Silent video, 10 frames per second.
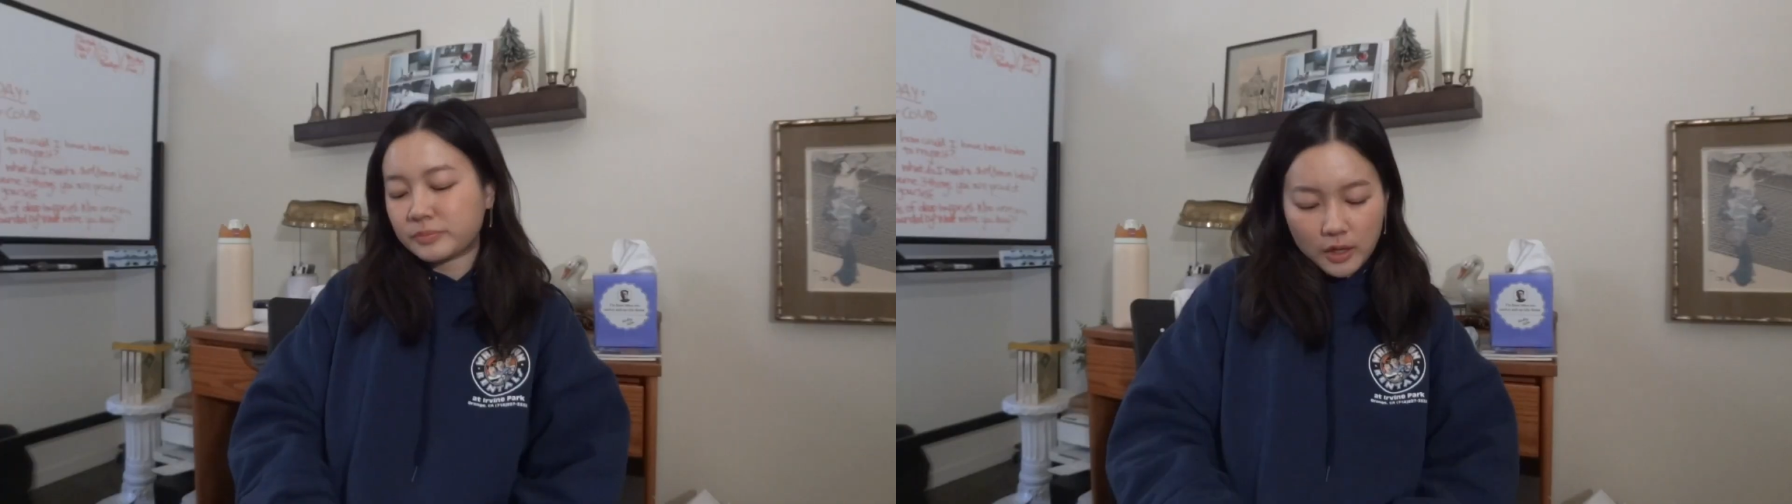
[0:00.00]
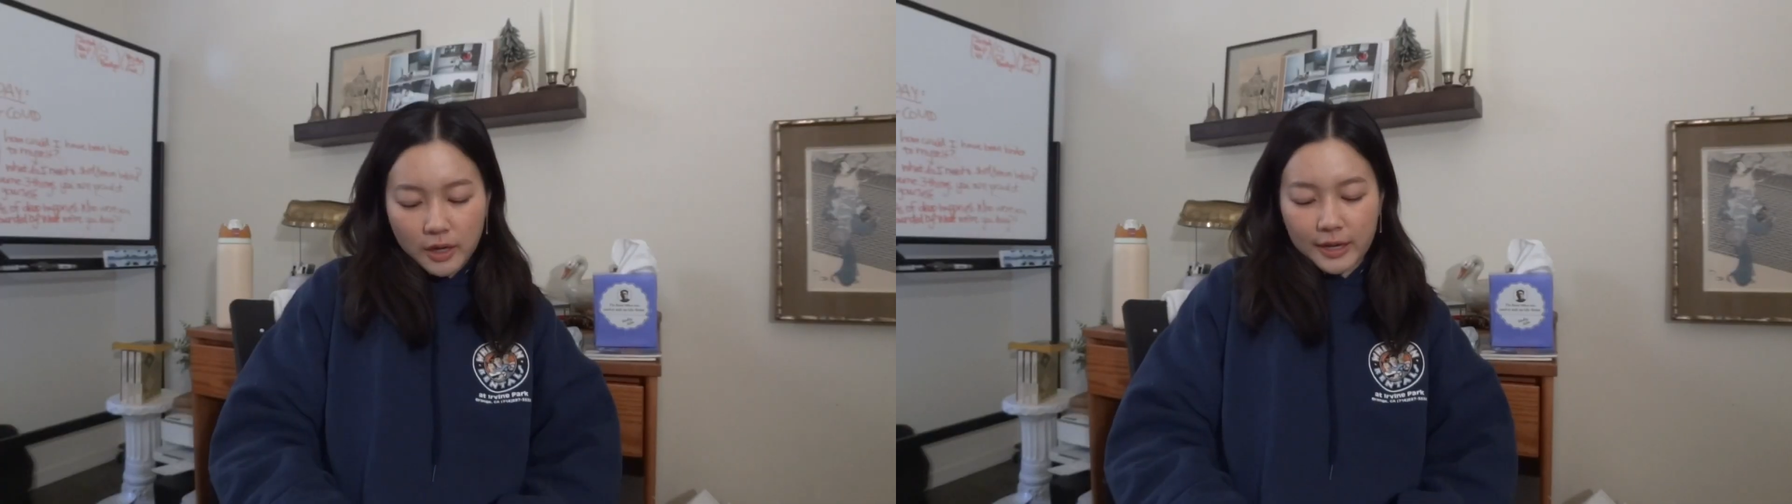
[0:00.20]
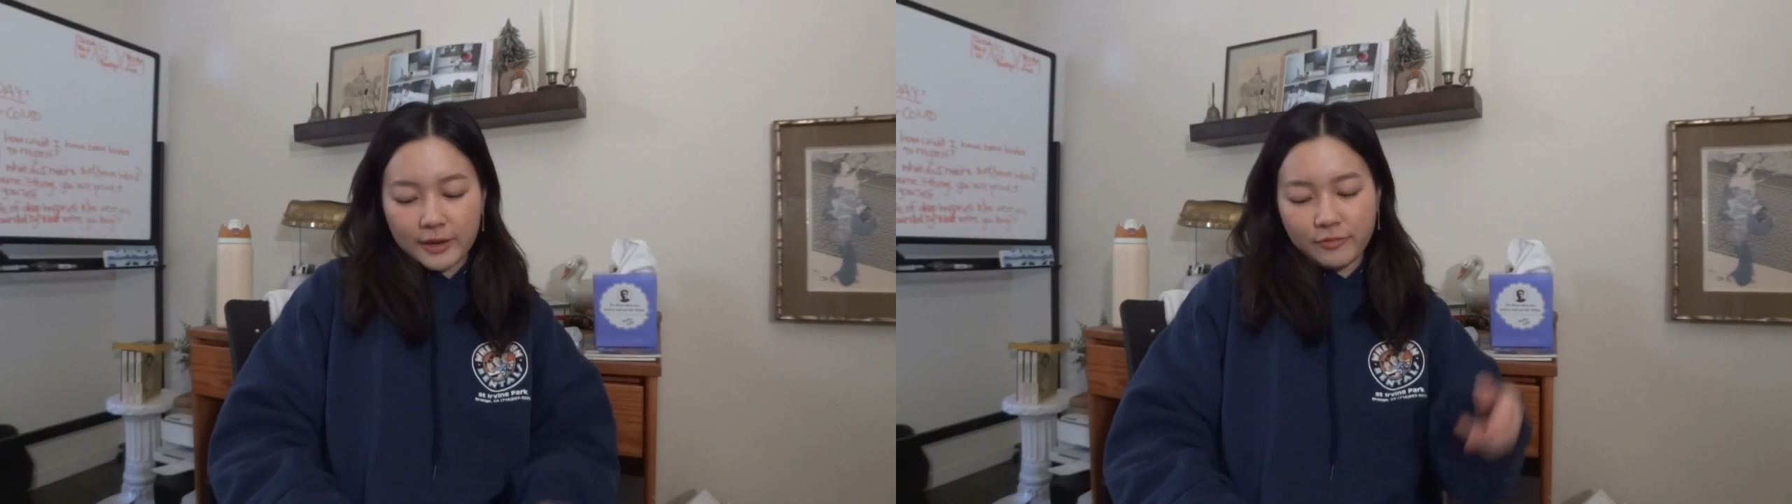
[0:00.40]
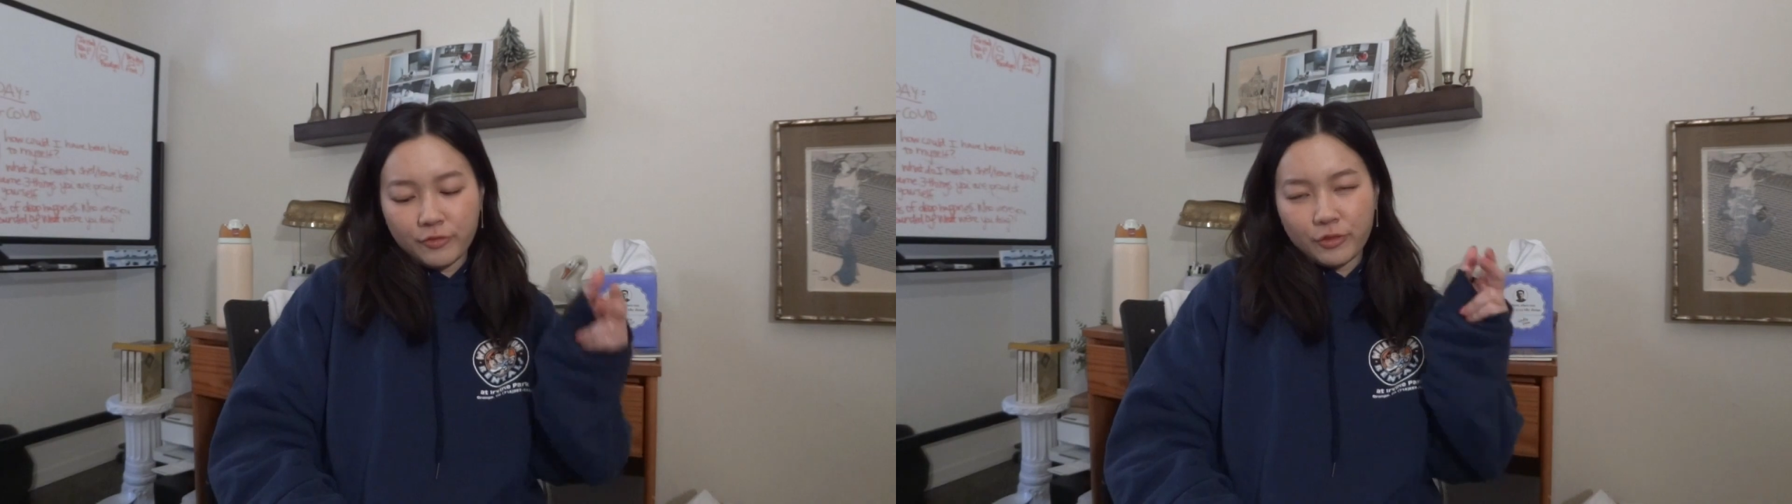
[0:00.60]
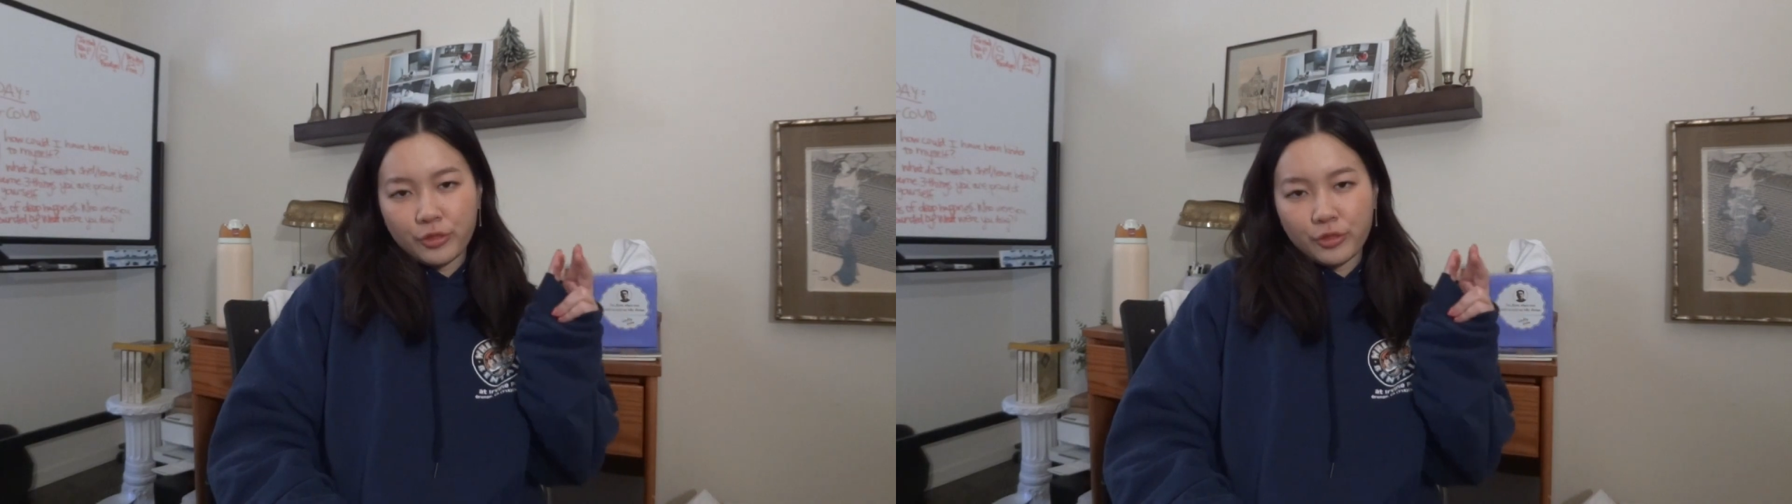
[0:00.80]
I have